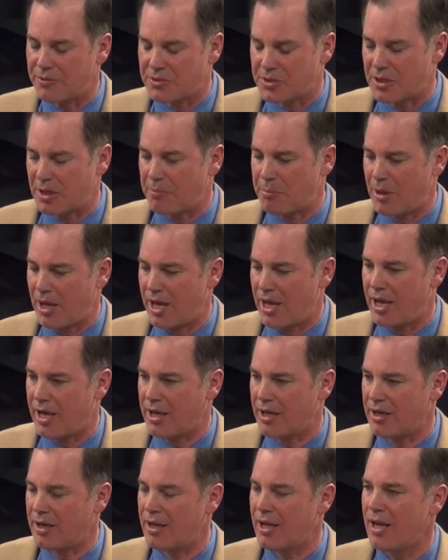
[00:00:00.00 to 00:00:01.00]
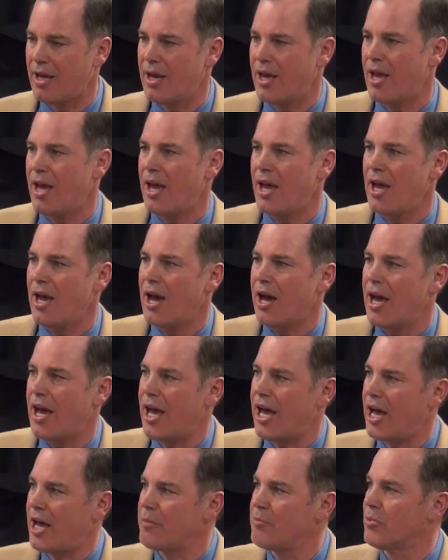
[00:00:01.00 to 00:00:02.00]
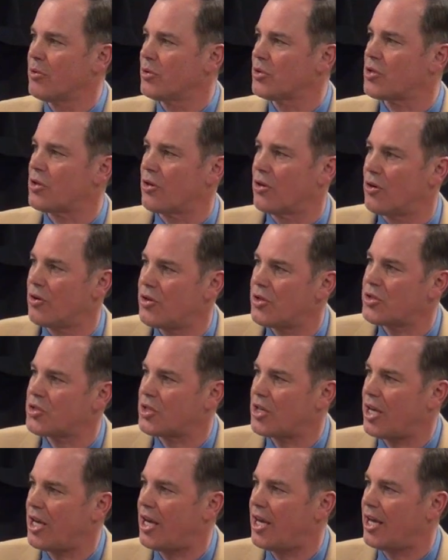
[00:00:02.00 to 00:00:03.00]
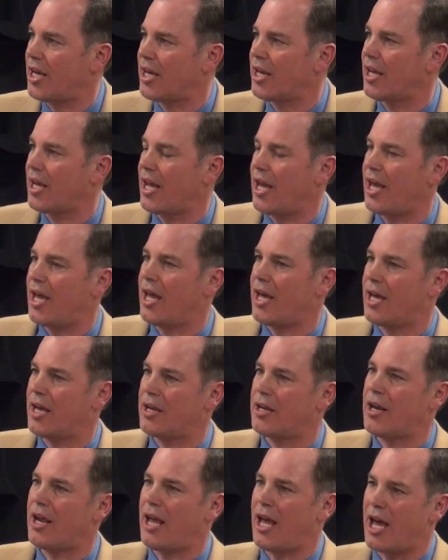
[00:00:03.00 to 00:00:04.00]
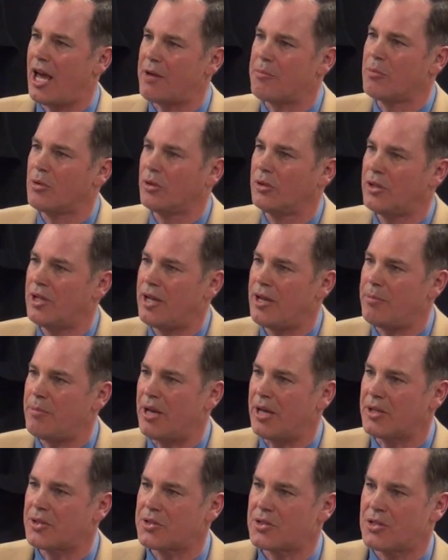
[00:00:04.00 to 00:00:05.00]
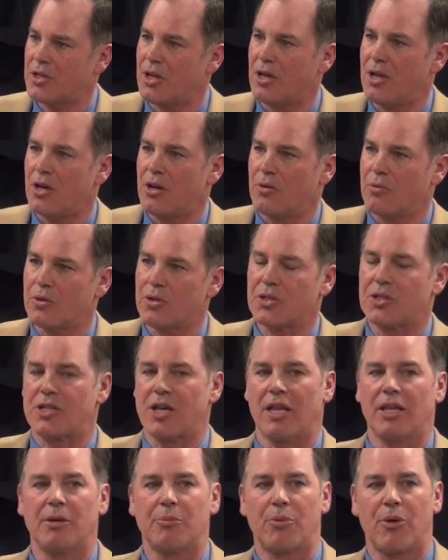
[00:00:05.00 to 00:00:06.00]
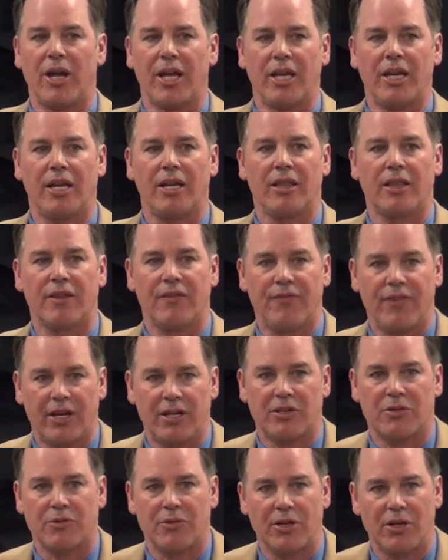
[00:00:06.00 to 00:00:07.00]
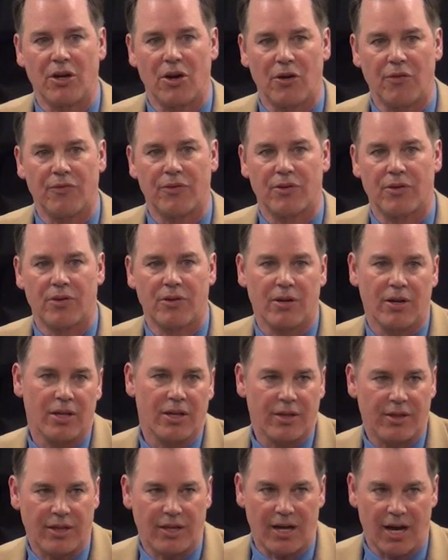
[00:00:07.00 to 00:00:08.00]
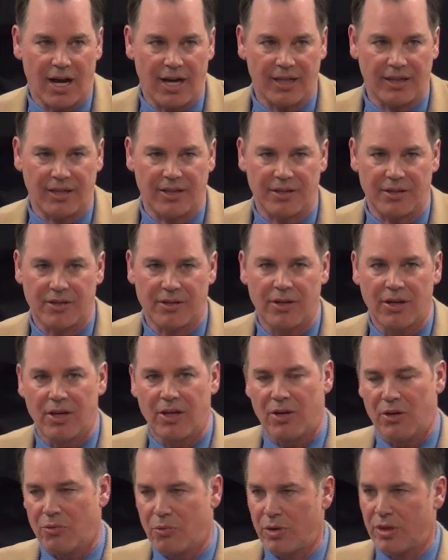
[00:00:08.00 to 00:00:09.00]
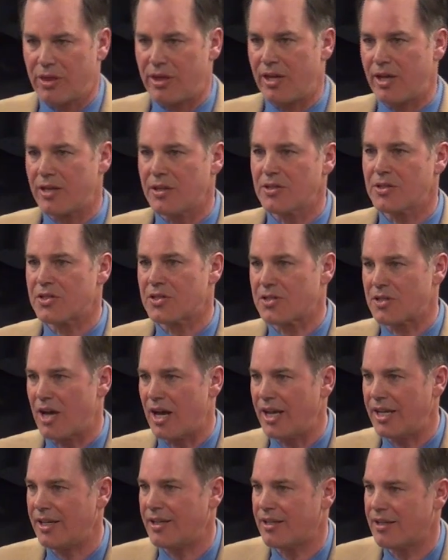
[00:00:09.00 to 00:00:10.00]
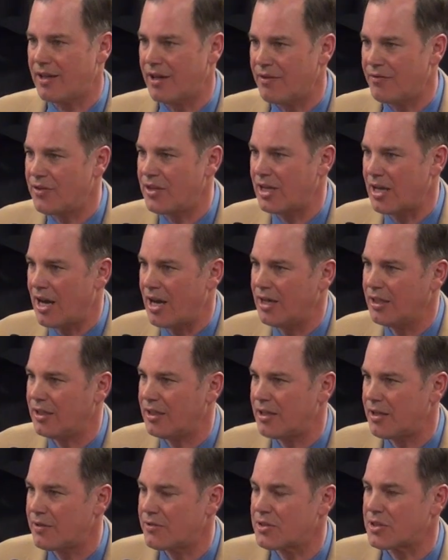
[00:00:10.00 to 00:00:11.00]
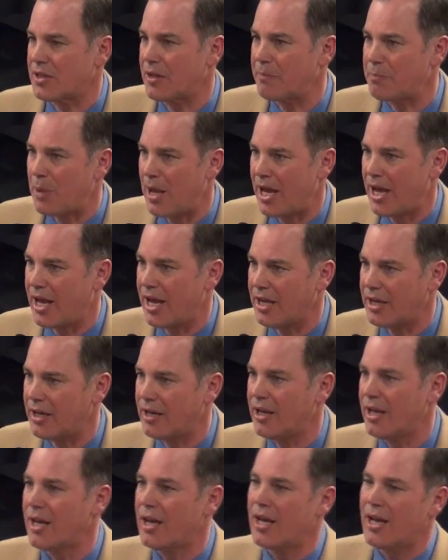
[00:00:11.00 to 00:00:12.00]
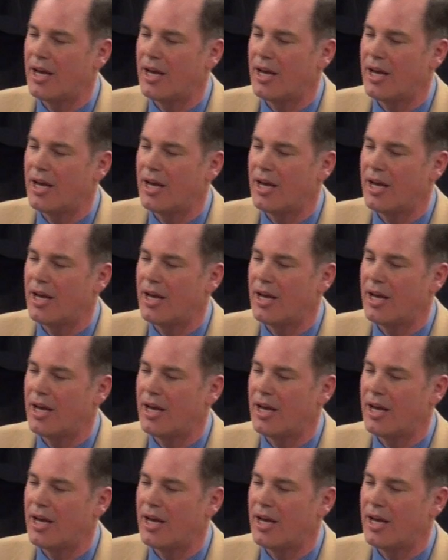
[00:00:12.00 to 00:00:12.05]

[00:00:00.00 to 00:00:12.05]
Saipan, Admirals Ernest King and Admiral Nimitz were celebrating the victory over the island within sight of the island of Saipan.